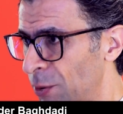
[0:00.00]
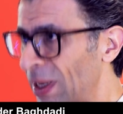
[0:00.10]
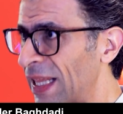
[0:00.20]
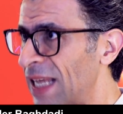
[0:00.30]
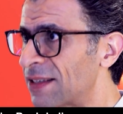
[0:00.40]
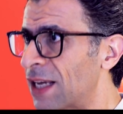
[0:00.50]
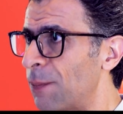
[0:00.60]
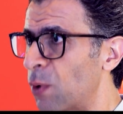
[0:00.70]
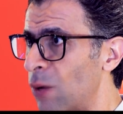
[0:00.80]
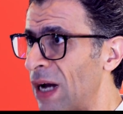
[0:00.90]
threat
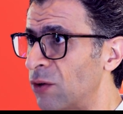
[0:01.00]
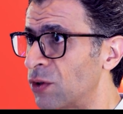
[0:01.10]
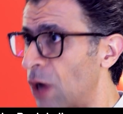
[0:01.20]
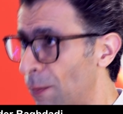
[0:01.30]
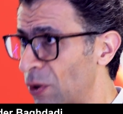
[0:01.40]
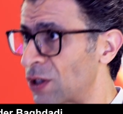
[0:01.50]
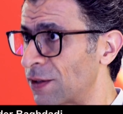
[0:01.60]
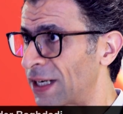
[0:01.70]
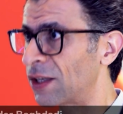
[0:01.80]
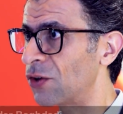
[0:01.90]
landscape around operational
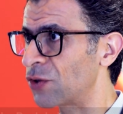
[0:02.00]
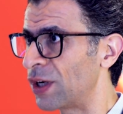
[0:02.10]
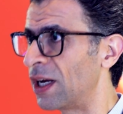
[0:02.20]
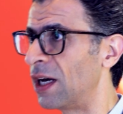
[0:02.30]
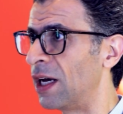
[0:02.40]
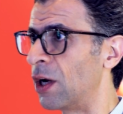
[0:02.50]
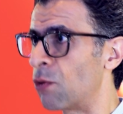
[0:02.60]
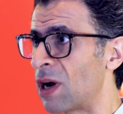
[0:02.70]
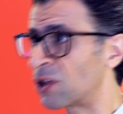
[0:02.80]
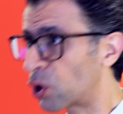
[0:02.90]
technology,
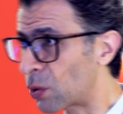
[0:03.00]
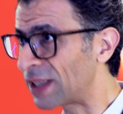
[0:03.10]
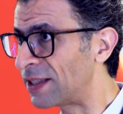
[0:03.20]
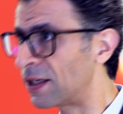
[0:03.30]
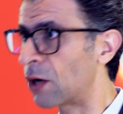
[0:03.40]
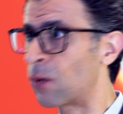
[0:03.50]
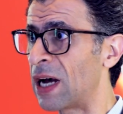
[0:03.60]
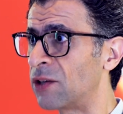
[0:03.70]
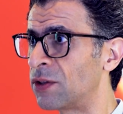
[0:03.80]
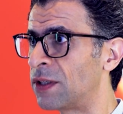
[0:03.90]
around grid,
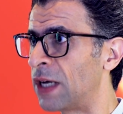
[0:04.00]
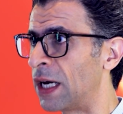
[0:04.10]
around